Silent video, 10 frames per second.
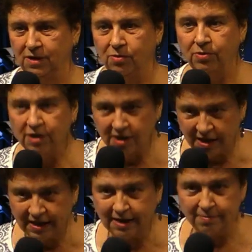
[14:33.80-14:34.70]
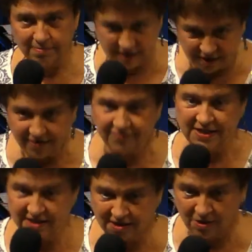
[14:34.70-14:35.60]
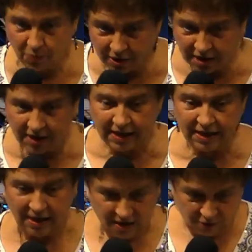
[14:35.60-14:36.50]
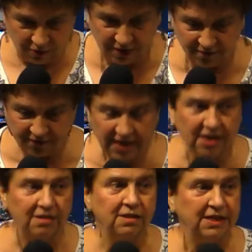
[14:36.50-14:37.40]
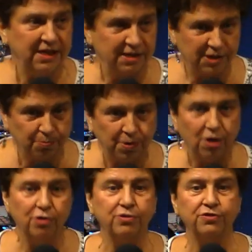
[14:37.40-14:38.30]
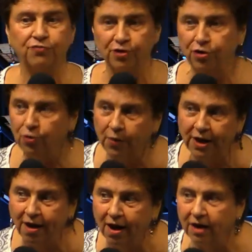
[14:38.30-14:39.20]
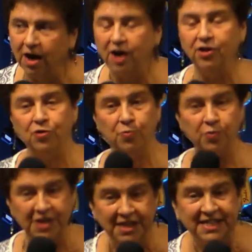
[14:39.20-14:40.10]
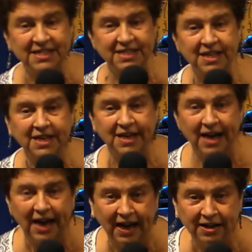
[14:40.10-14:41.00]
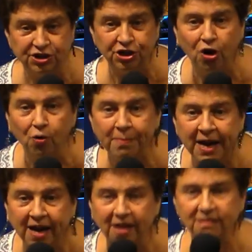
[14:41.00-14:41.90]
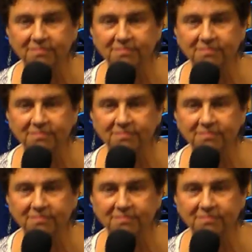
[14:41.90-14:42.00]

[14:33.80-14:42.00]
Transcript: We're going to get manifested. We're going to get revealed, exposed for who we are. Are you really a son of God? Show me.